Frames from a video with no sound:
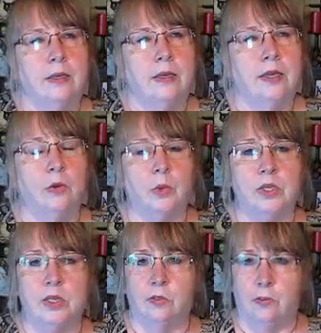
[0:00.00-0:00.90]
It
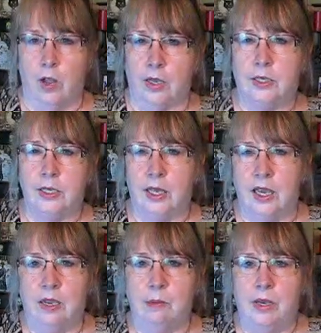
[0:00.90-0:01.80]
was the floss that
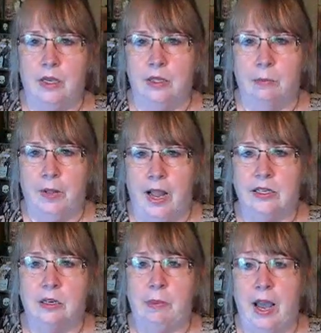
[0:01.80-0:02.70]
came in the
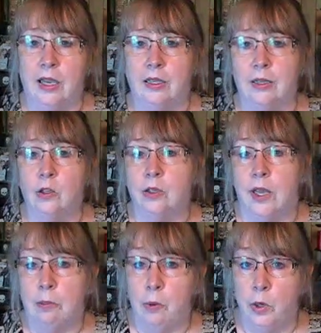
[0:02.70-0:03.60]
plastic baggie that looked like
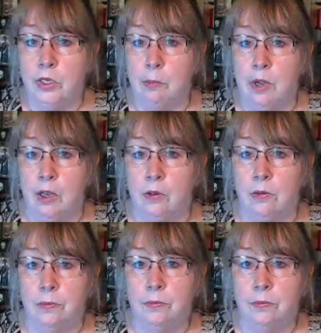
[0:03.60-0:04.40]
a poison bottle.